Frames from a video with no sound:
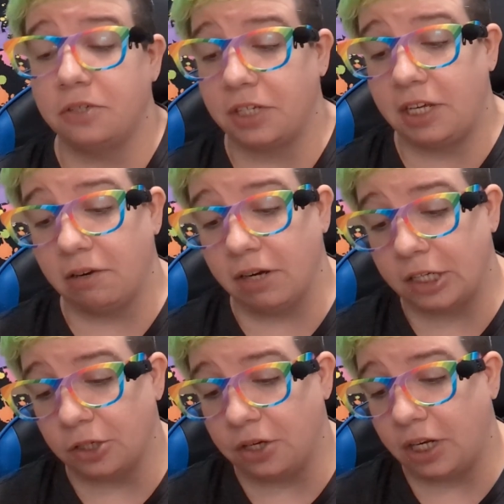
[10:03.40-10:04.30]
there's a
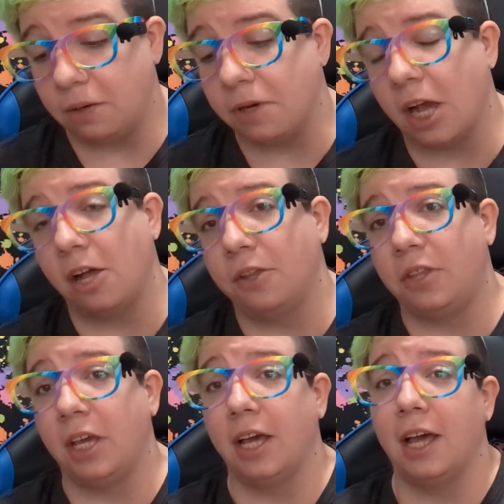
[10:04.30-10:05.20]
character named
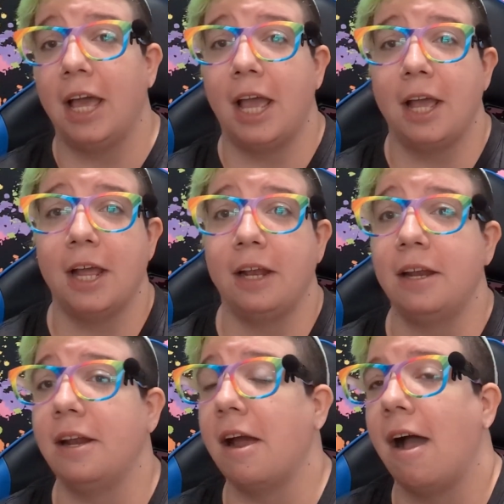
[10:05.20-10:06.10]
Althea,
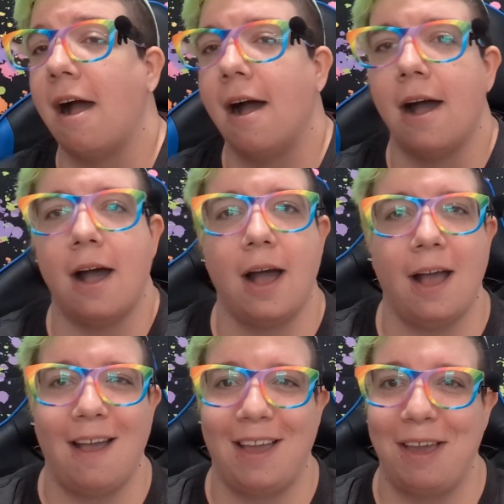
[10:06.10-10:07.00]
and
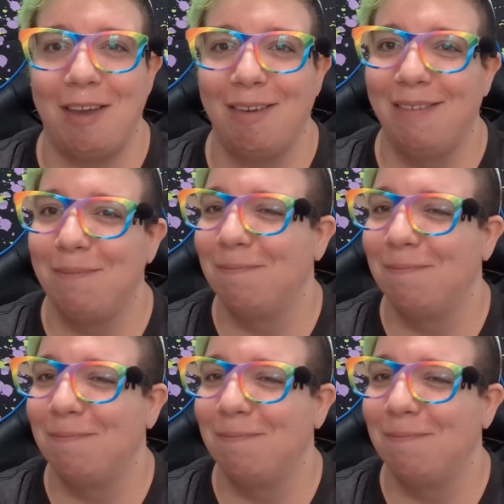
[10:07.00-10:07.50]
I